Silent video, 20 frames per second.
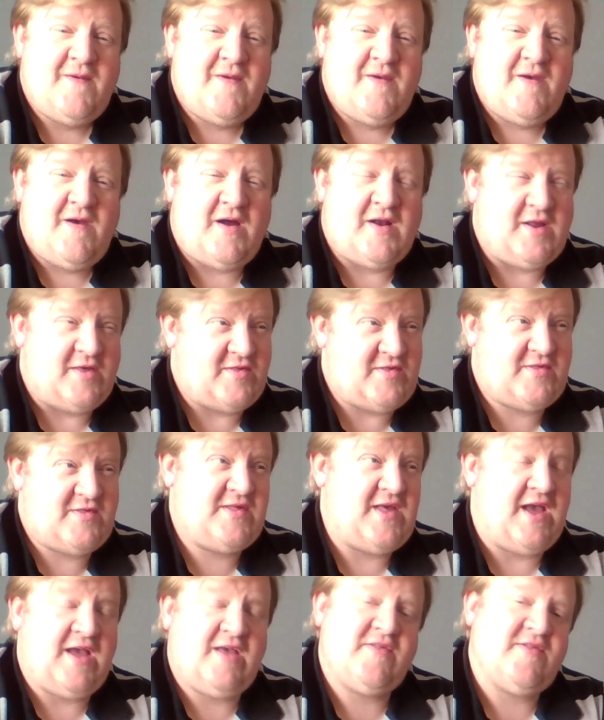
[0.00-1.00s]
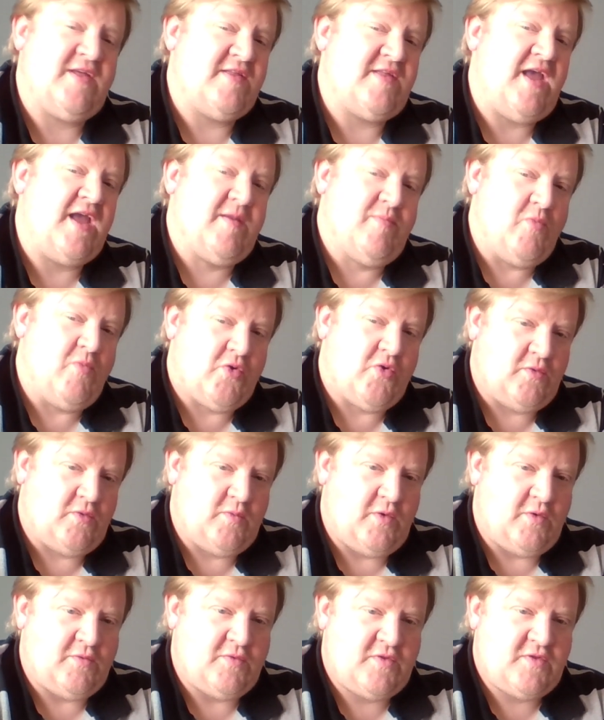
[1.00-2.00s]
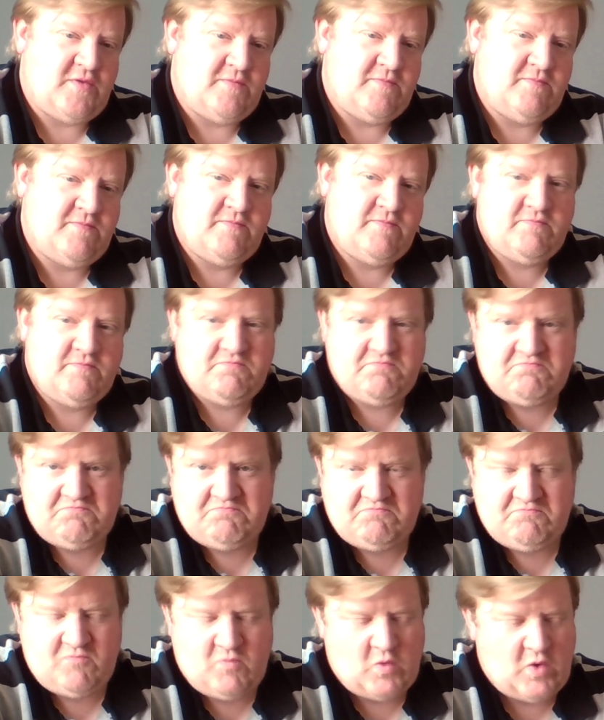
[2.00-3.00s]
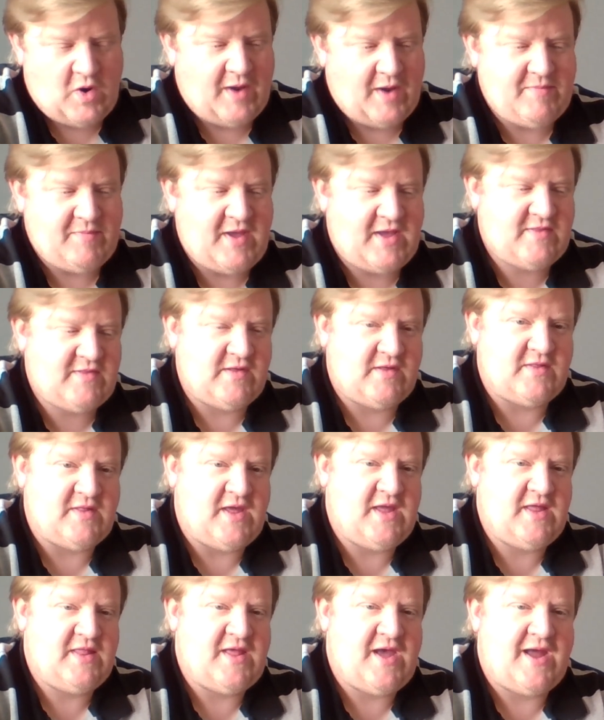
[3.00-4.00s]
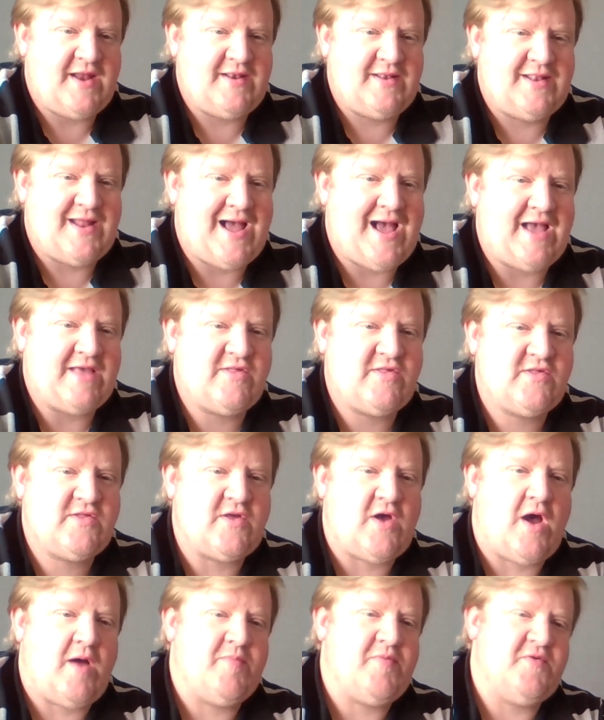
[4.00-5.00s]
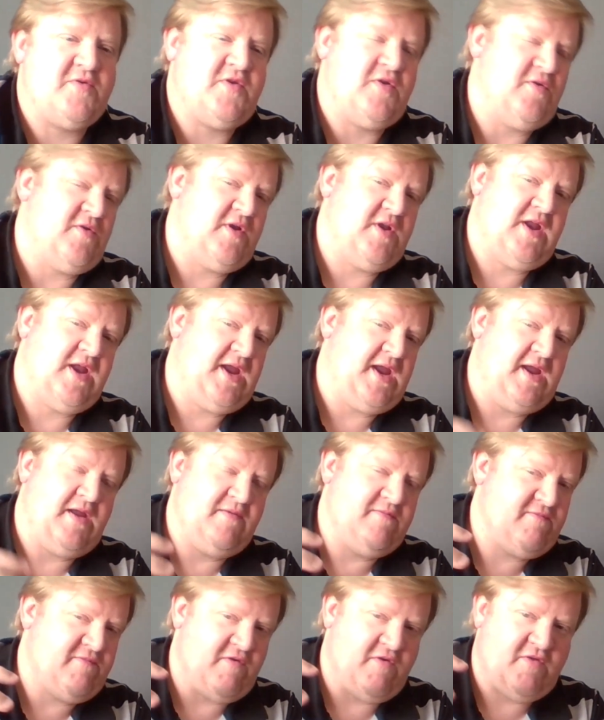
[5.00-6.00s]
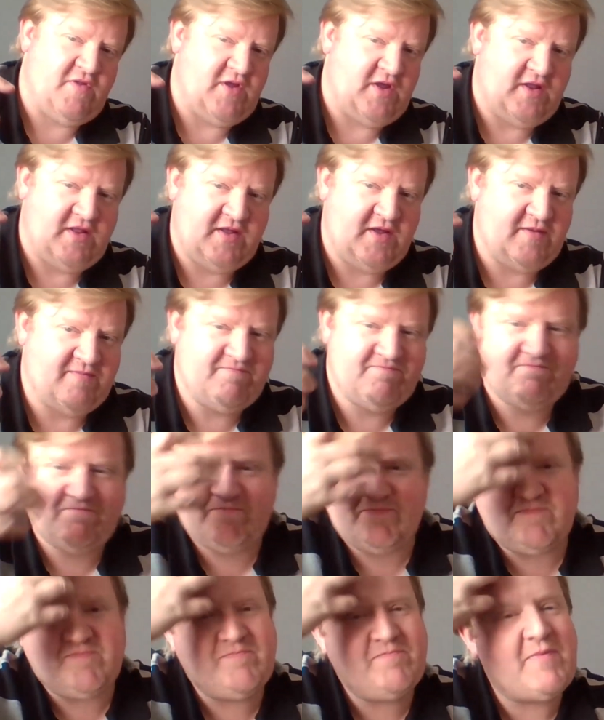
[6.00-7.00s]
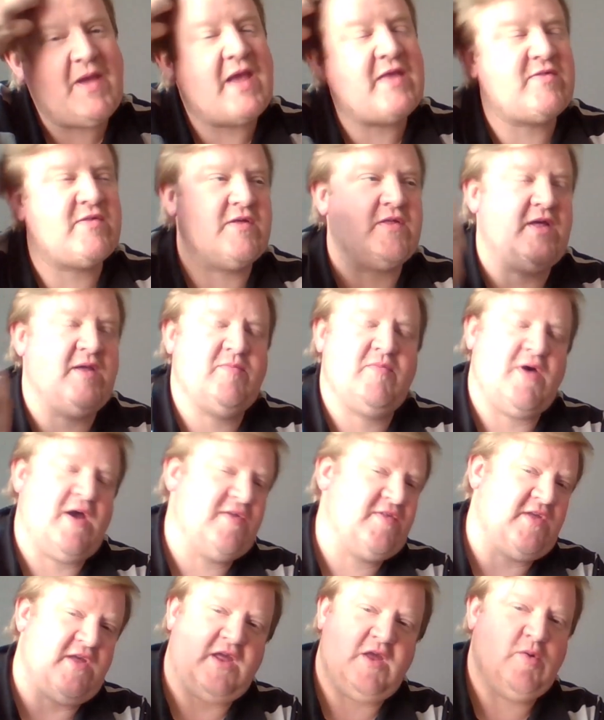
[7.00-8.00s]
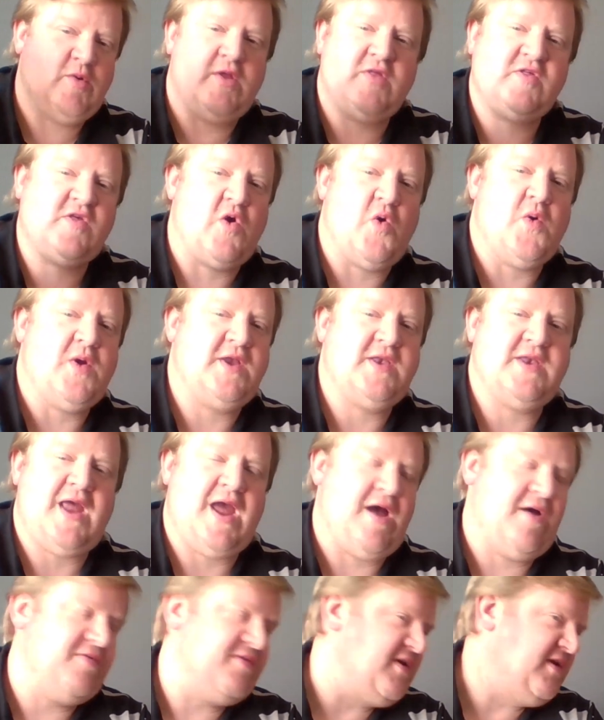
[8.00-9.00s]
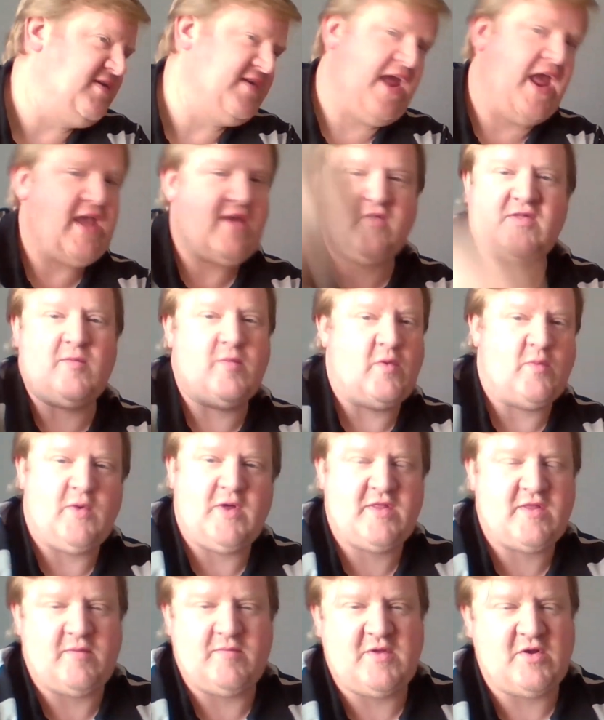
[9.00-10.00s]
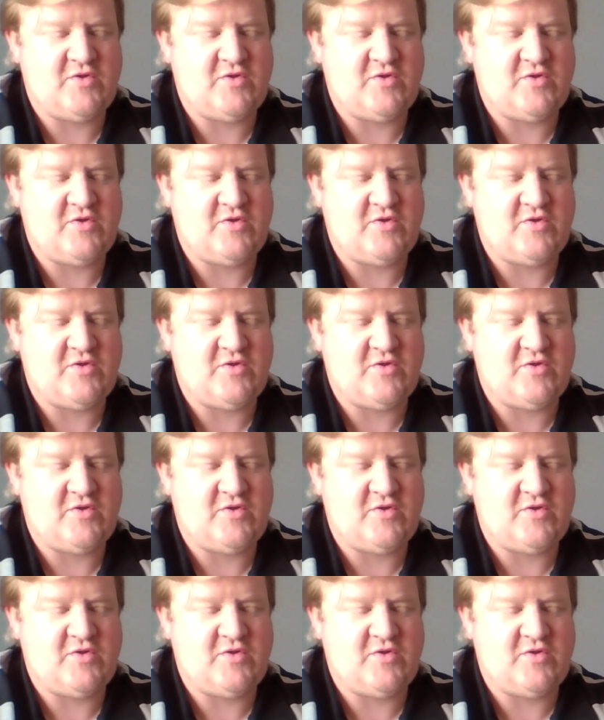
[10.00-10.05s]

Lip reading: a 6, they take mortal wounds. Right, basically that last opportunity for basically as the unit's going down, they take someone with them.